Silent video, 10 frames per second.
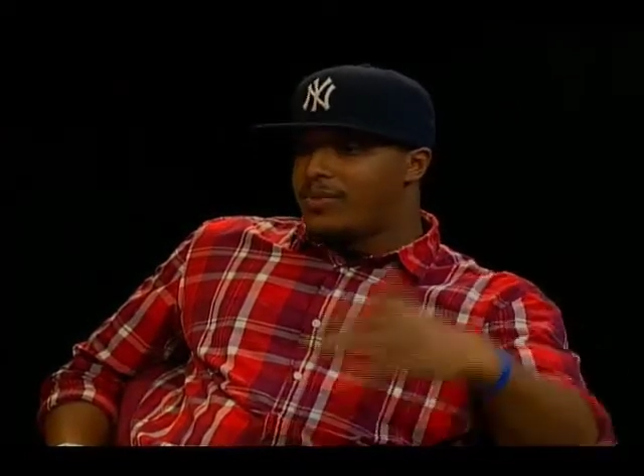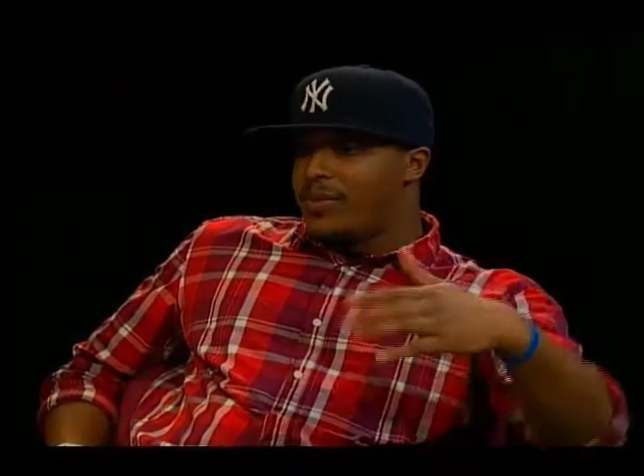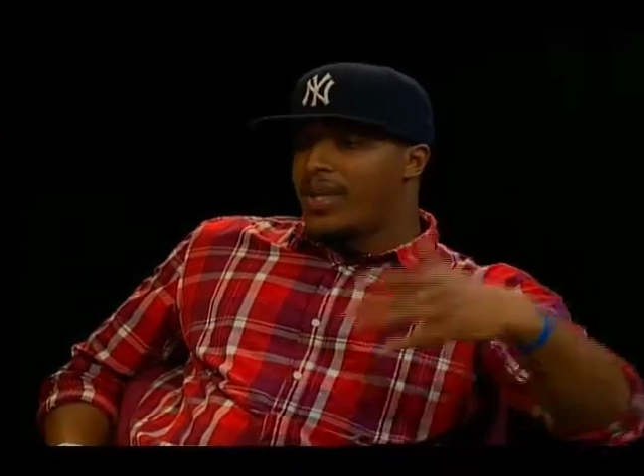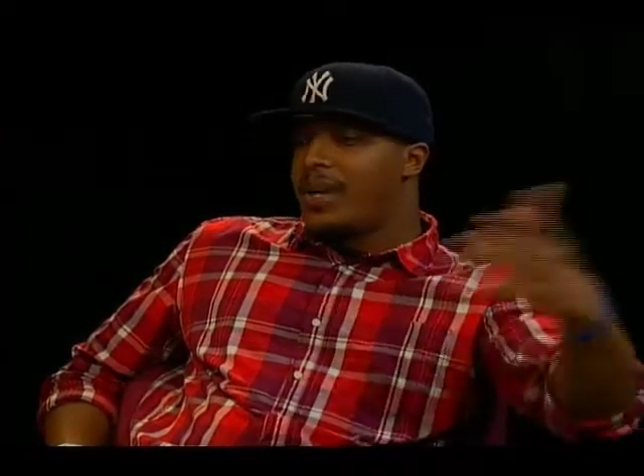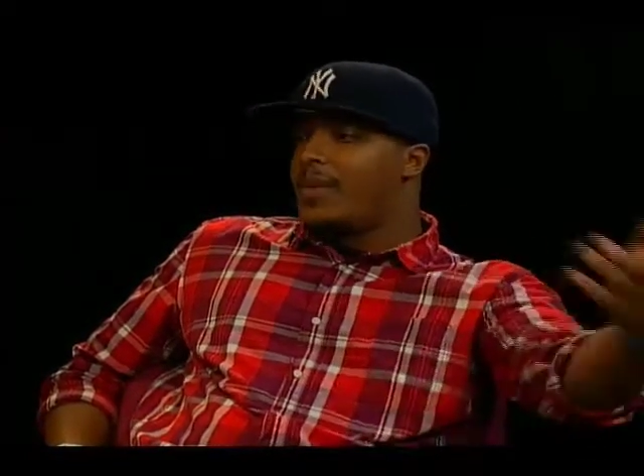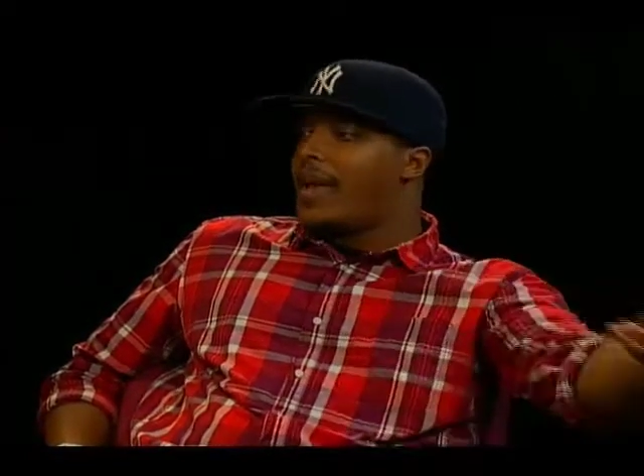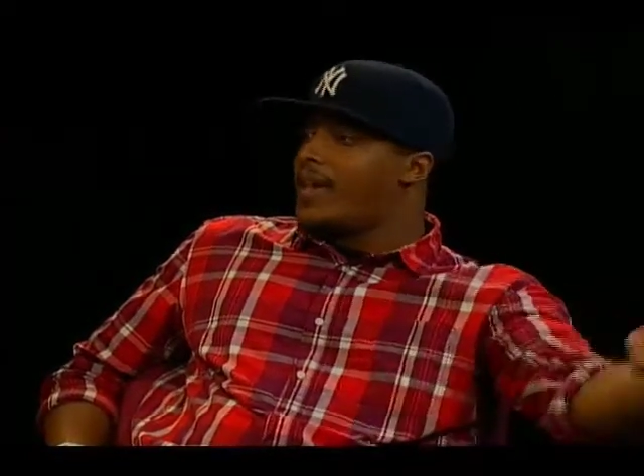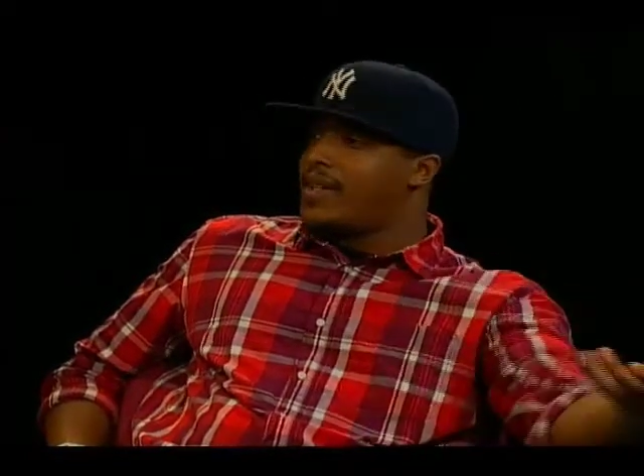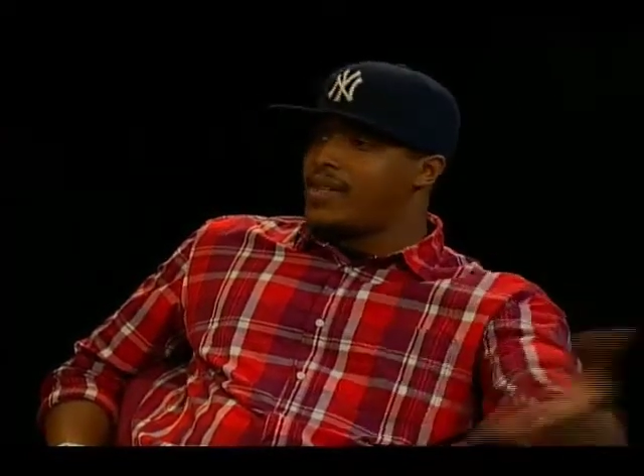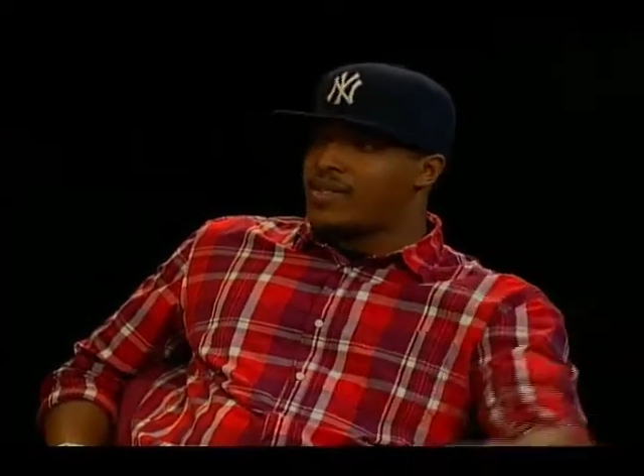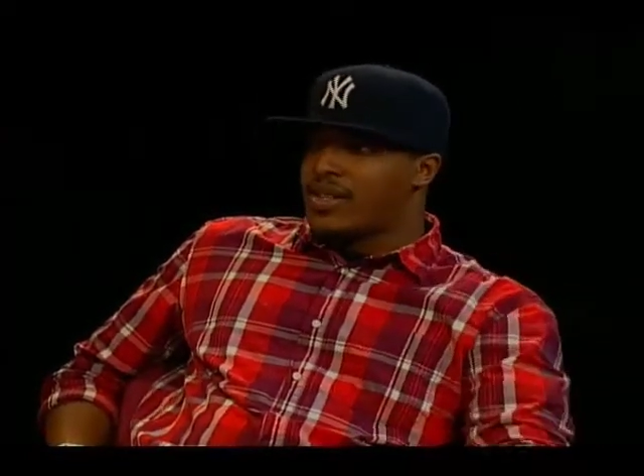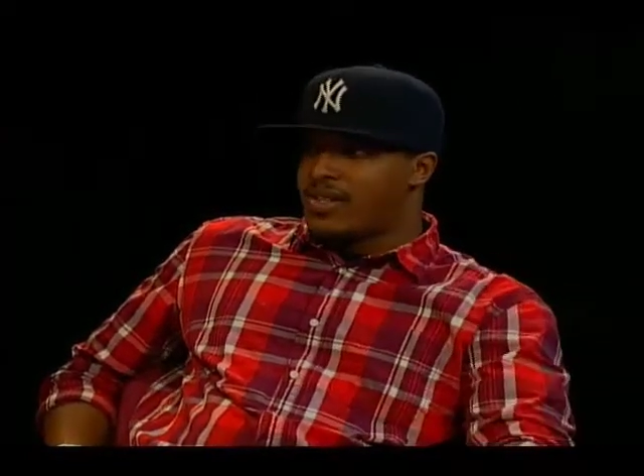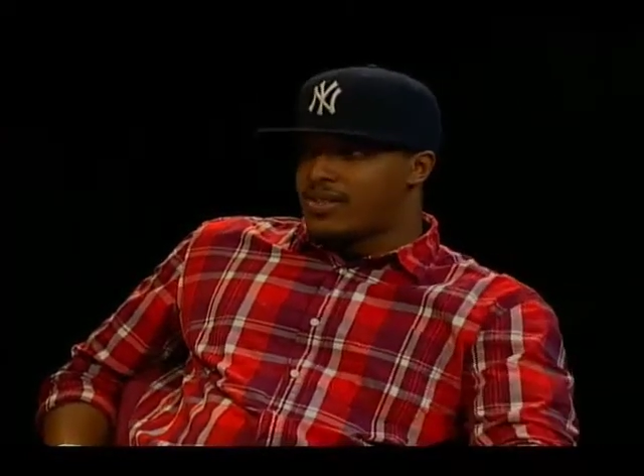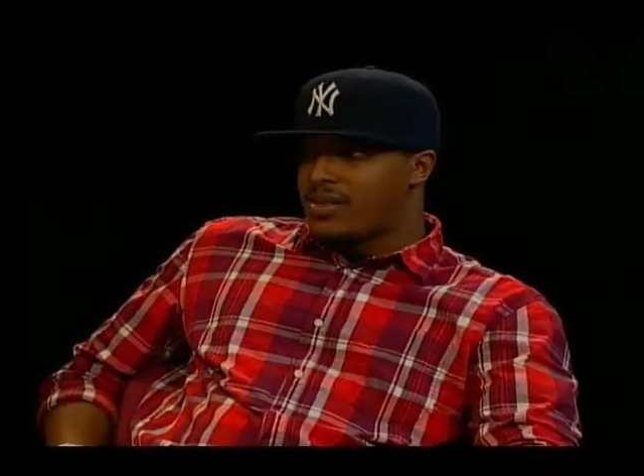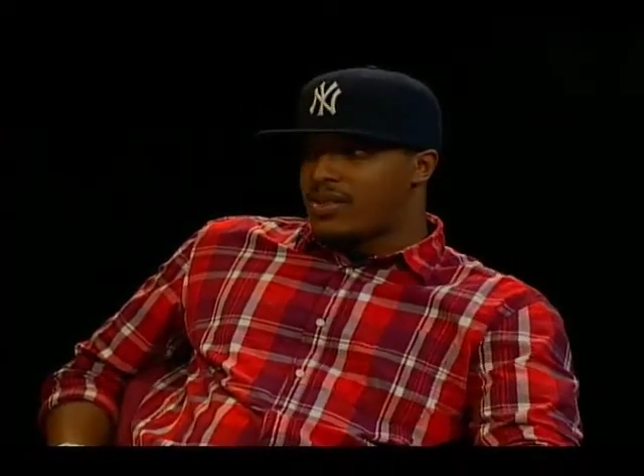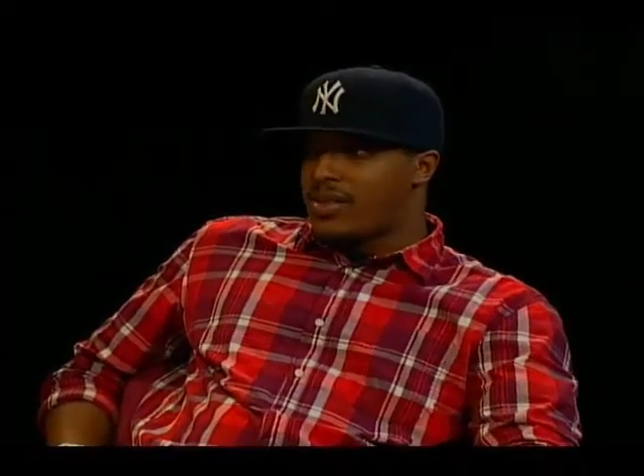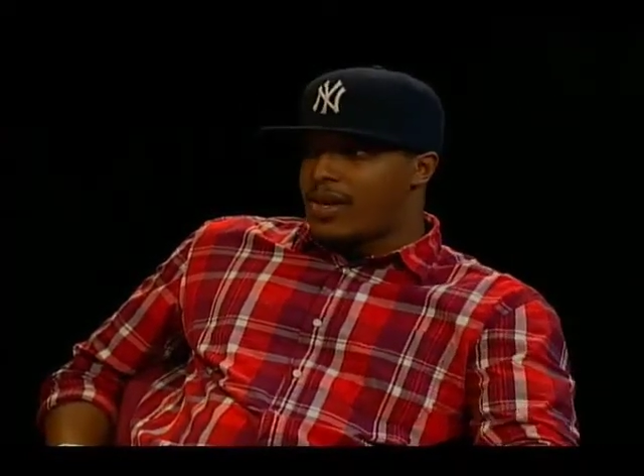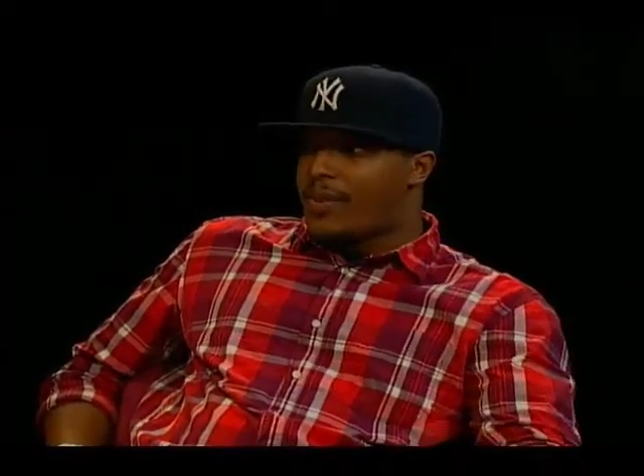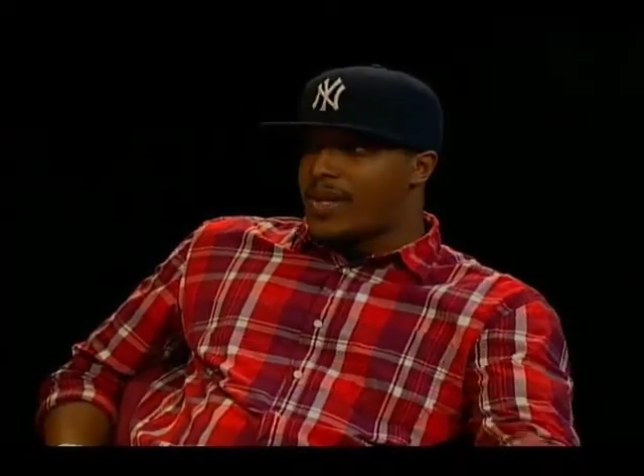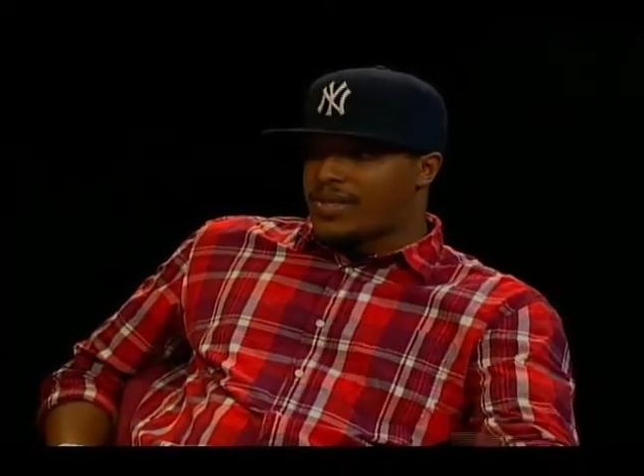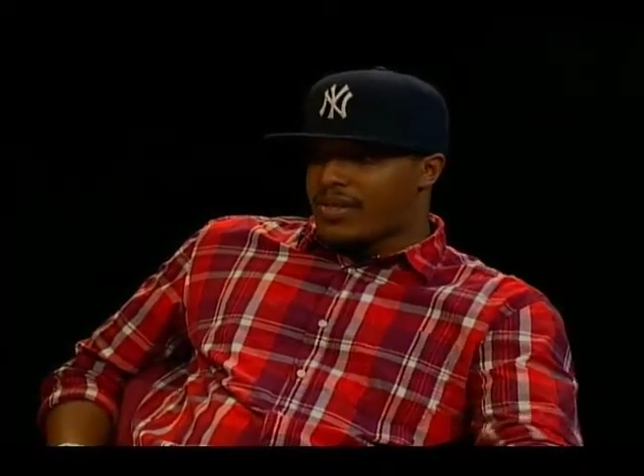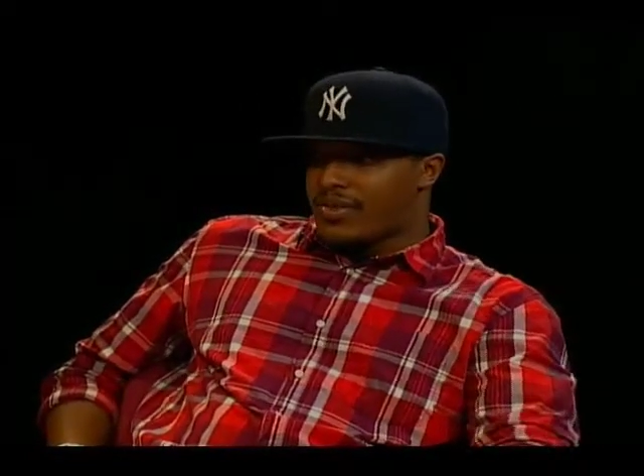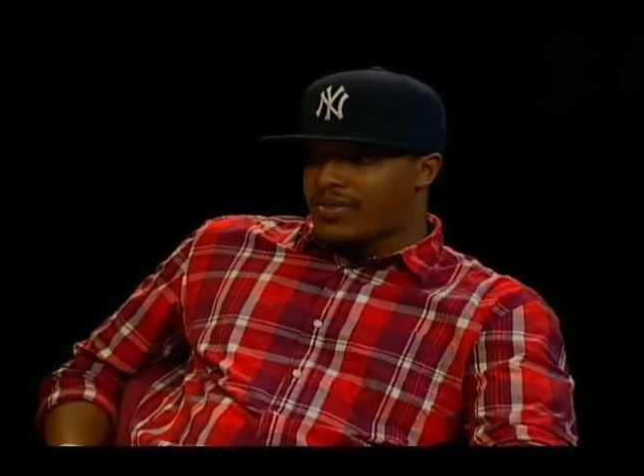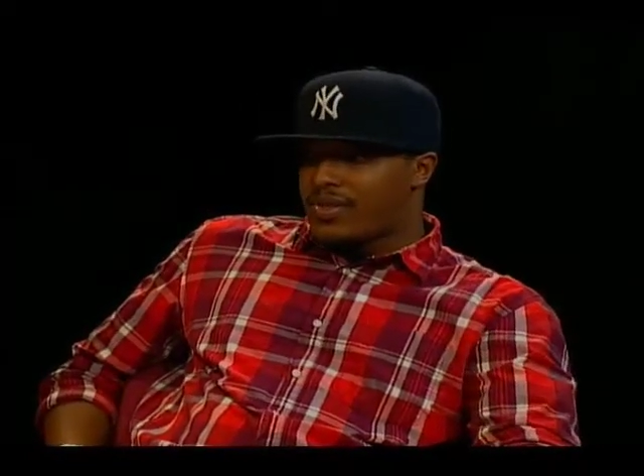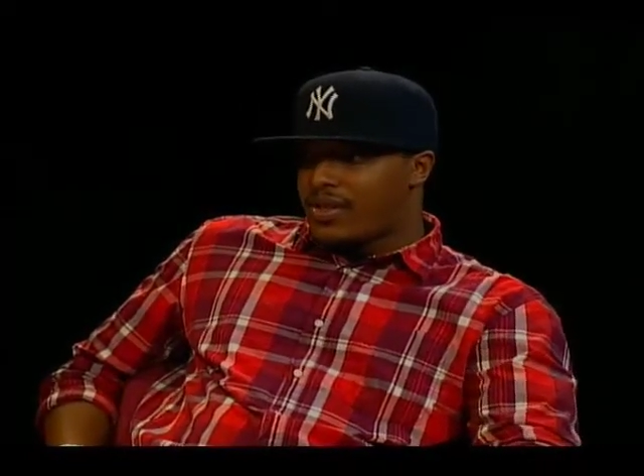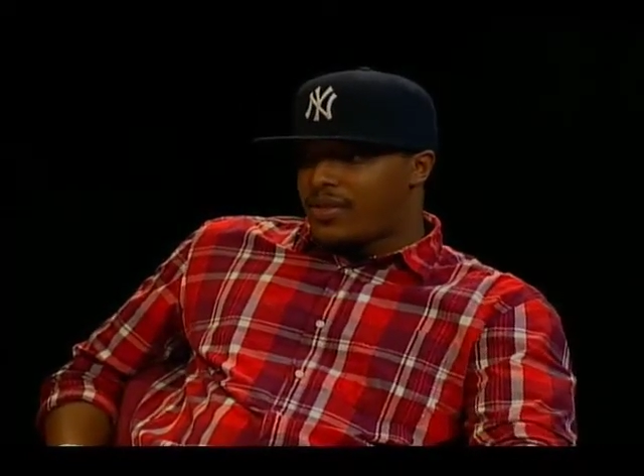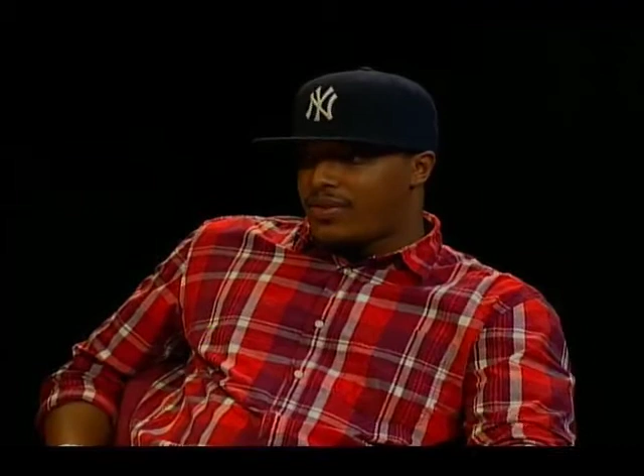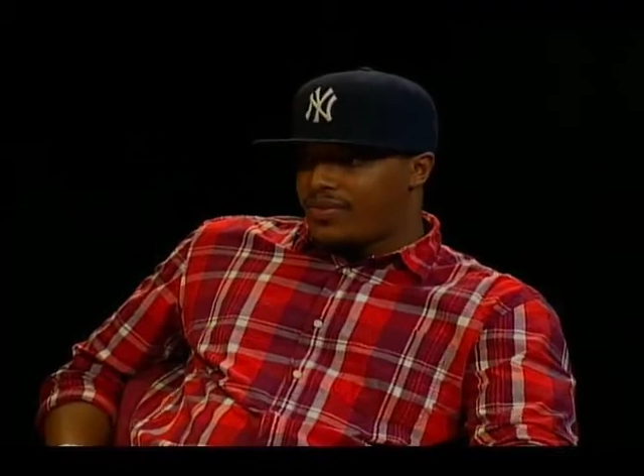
becoming that DJ. So I'm myself. So